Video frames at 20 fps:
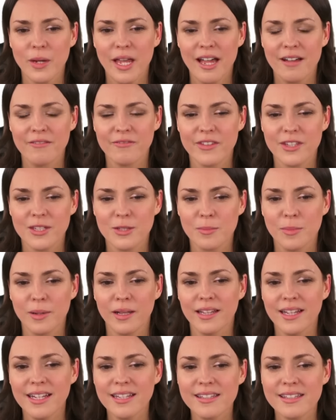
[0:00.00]
we have this
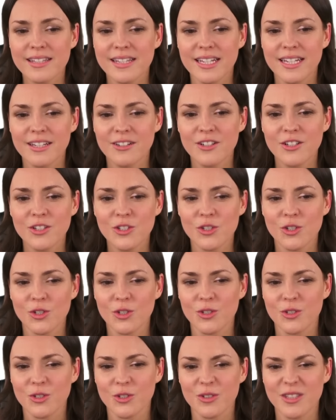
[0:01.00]
plus here,
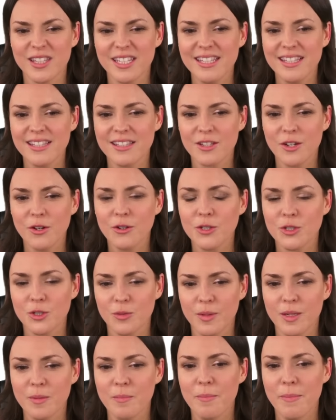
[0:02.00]
so this is going
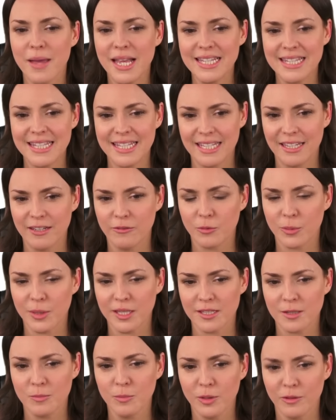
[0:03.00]
to be messy if
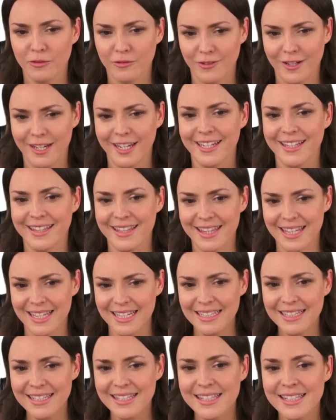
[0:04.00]
we simplify
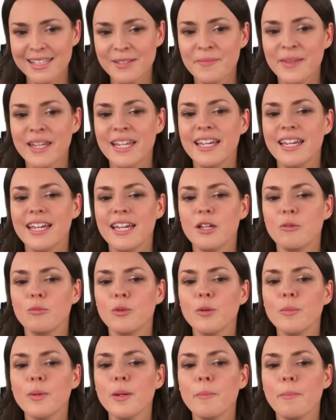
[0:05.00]
this. It
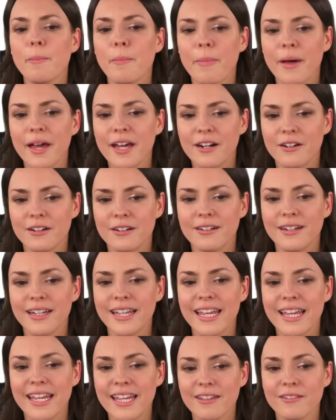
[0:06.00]
would be better
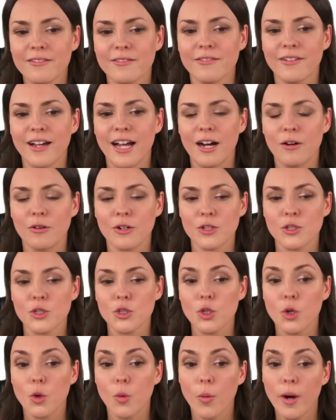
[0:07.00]
if our
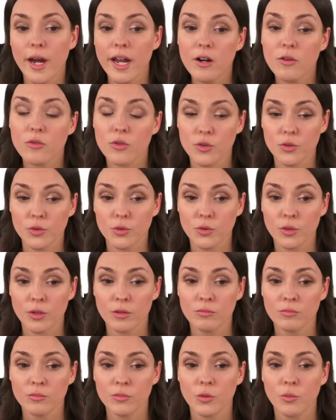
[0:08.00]
square root
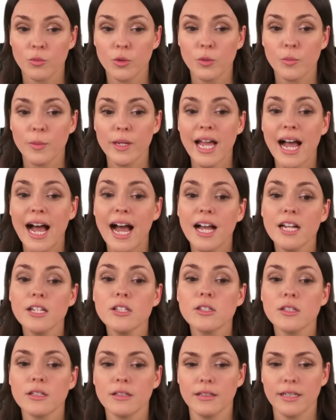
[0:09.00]
would be
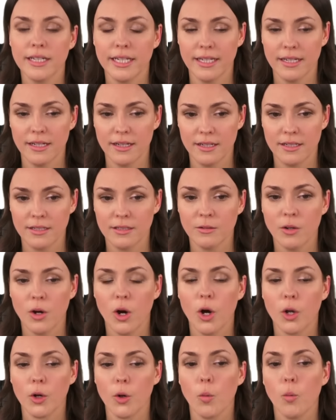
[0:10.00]
isolated
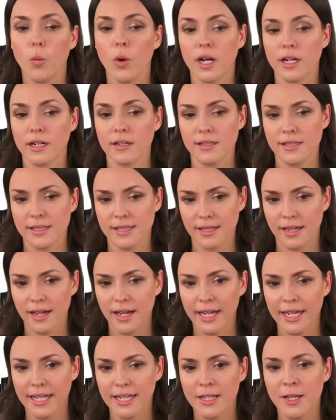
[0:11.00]
on one
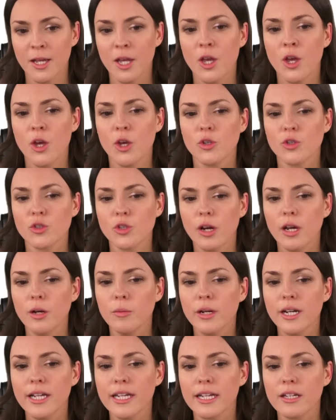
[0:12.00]
side. So I
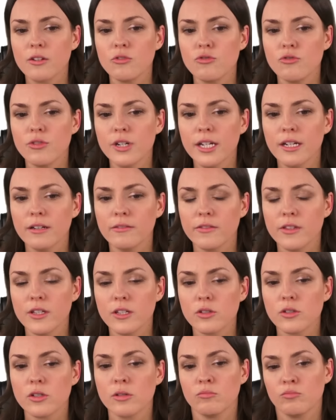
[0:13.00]
want to get rid of
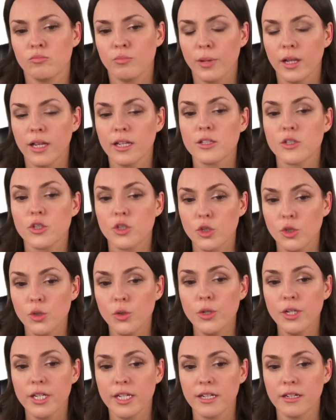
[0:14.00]
this plus
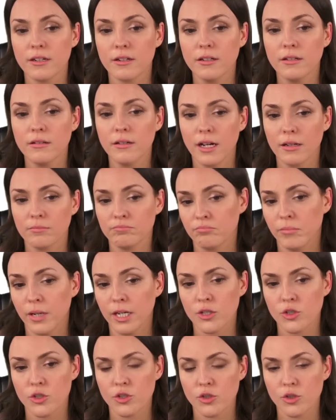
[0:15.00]
2 here
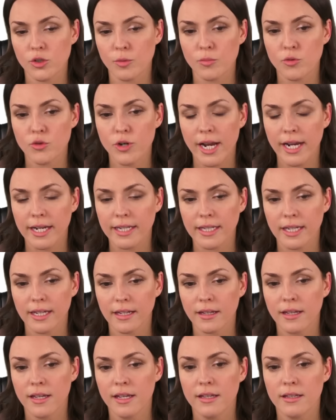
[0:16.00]
by just
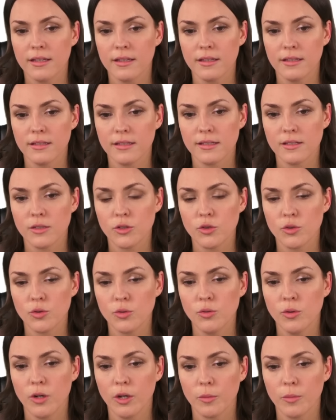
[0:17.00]
subtracting this
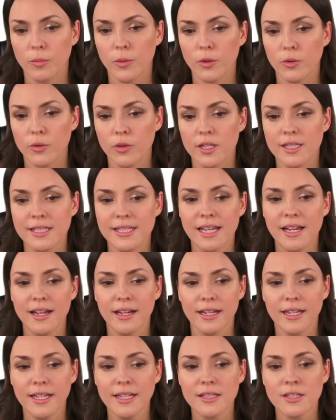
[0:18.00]
2 on both
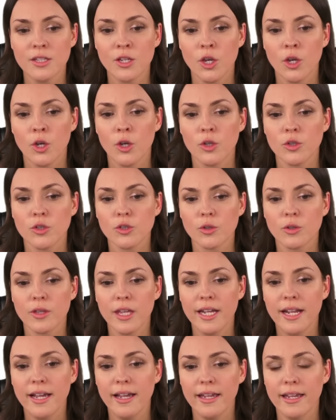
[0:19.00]
sides, so
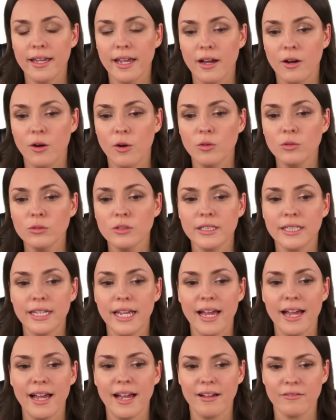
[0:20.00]
that I only
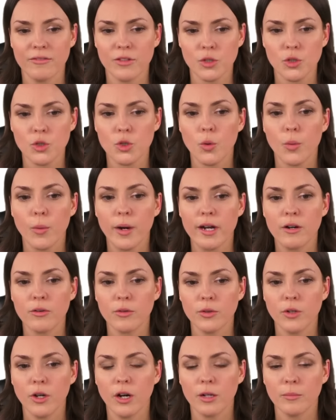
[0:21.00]
have the square
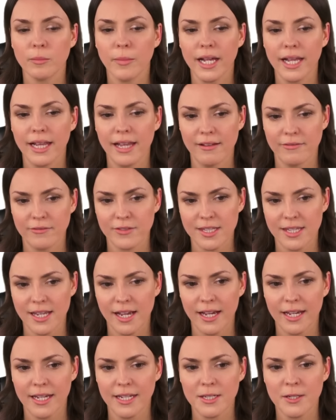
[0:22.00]
root on my left
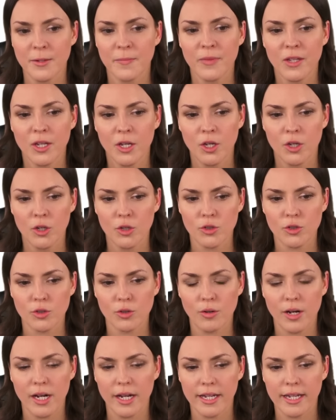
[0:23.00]
side.
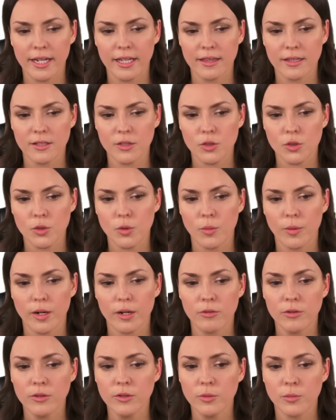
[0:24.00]
So I get the
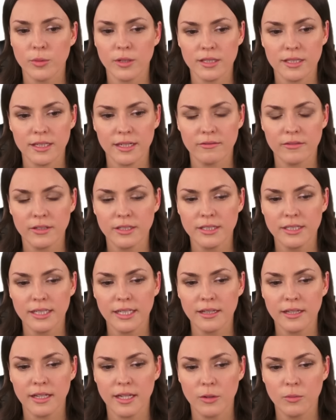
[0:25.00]
square root with
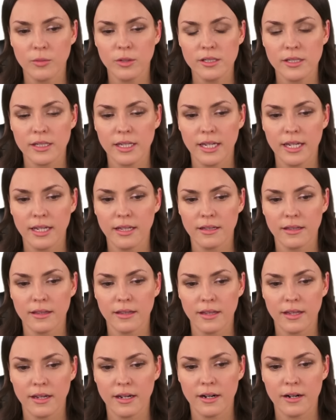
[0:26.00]
everything that was
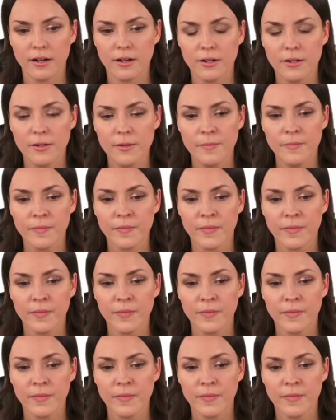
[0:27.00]
in there.